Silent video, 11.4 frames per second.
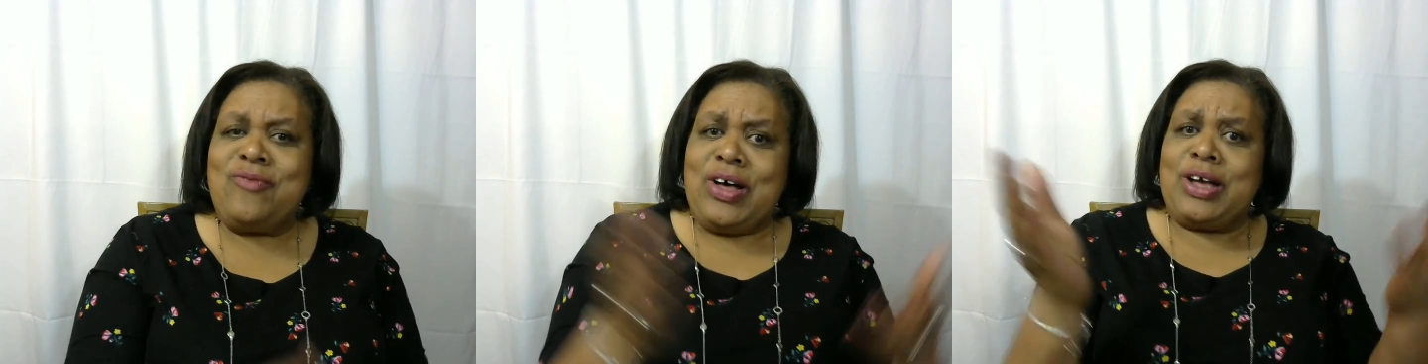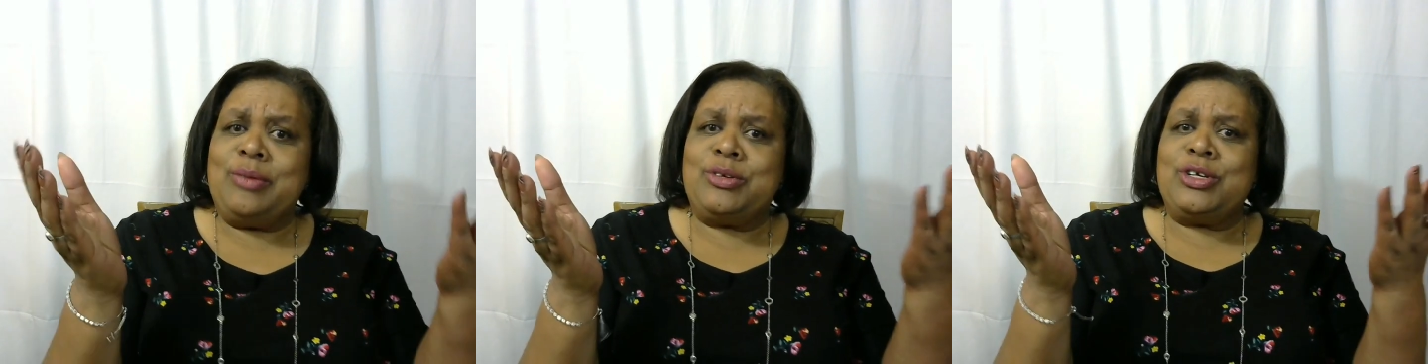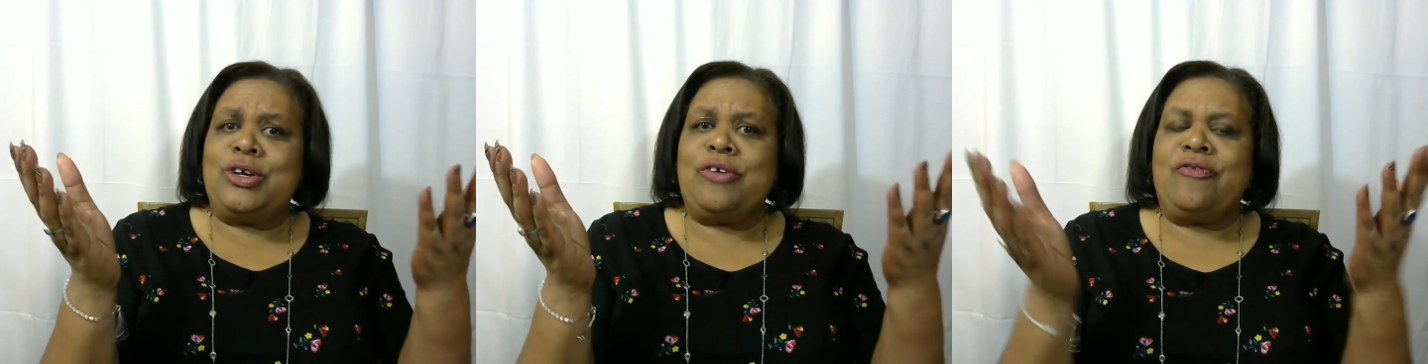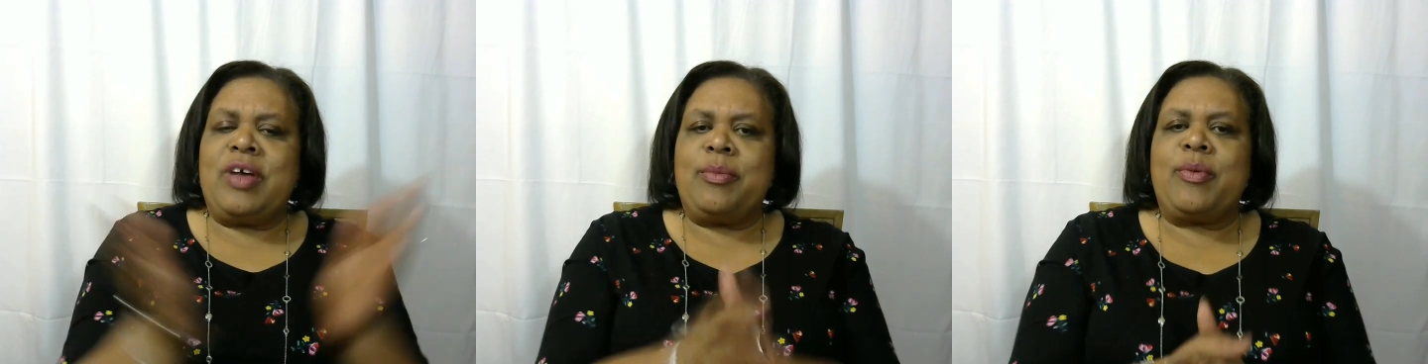Welcome to your
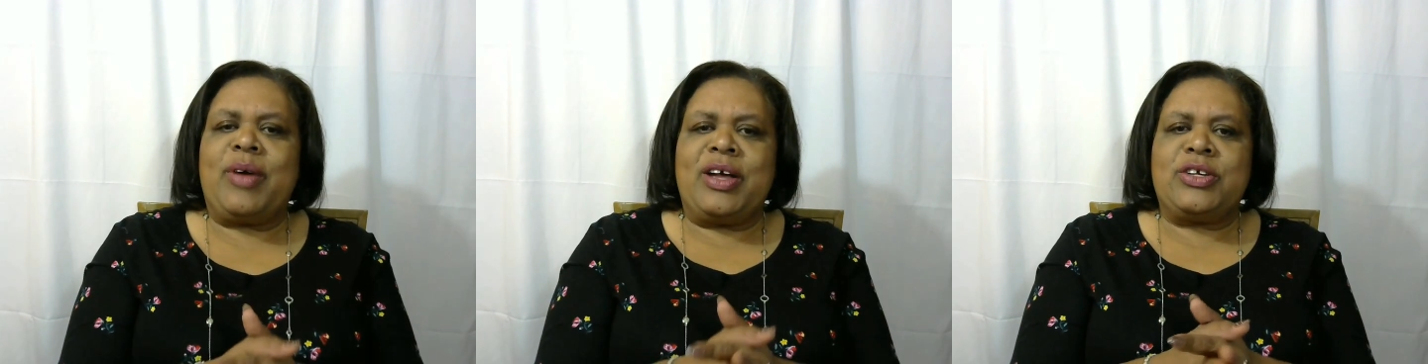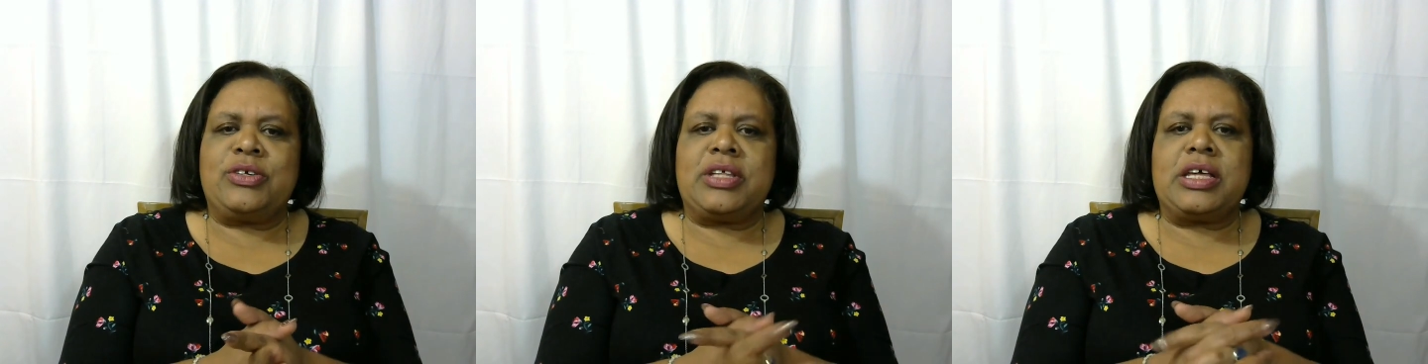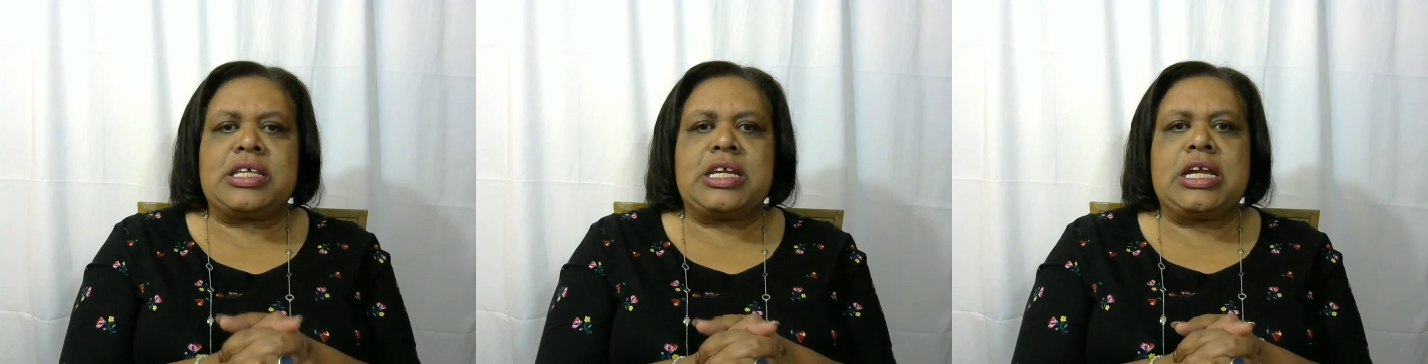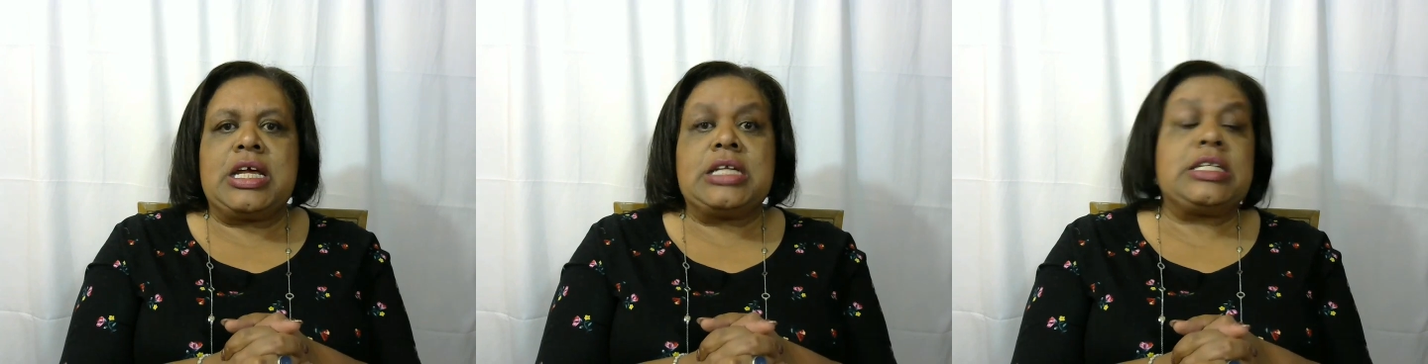February
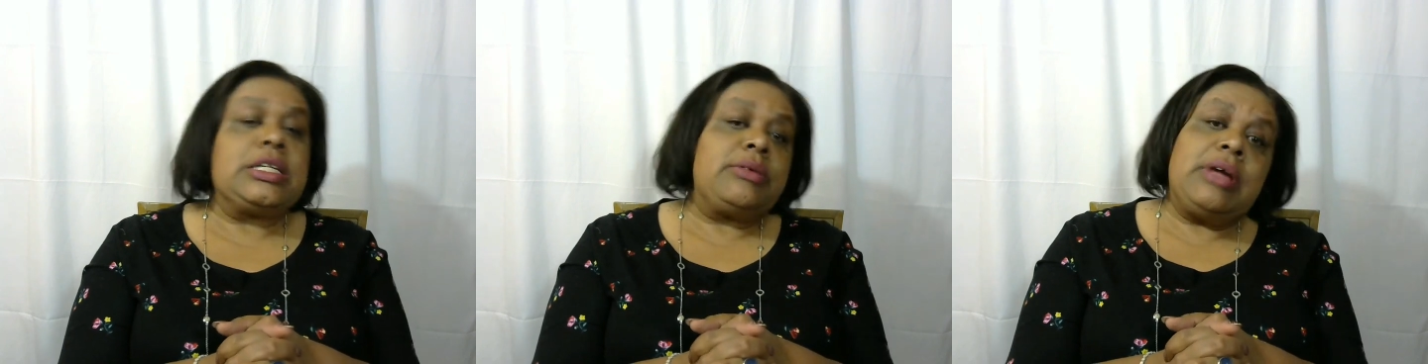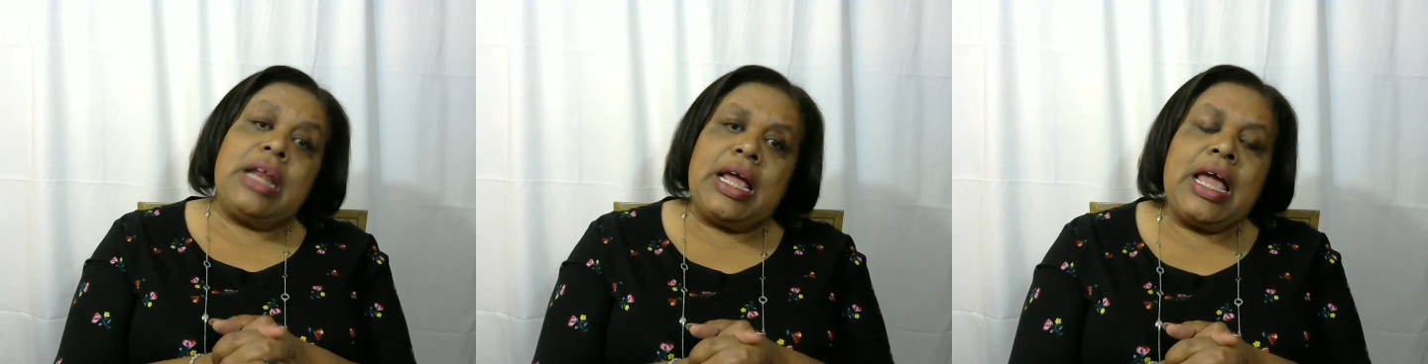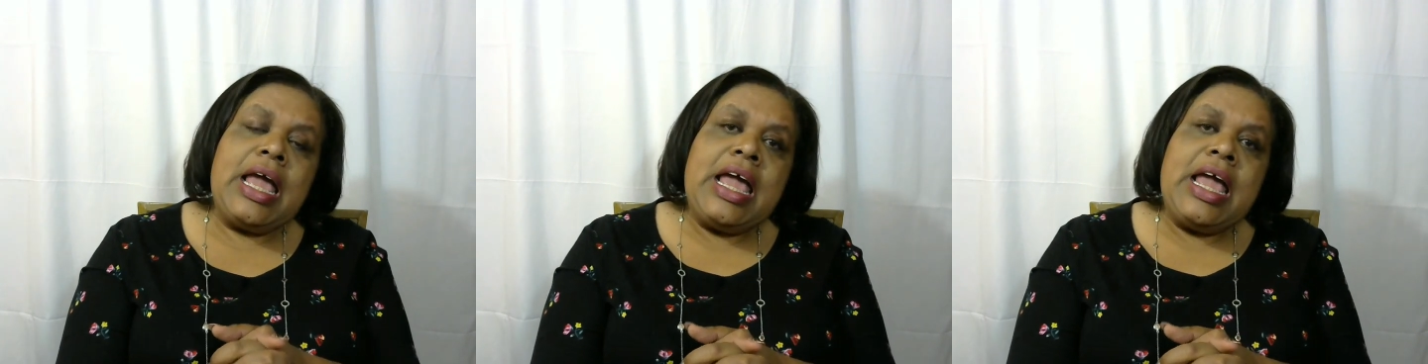2019 reading.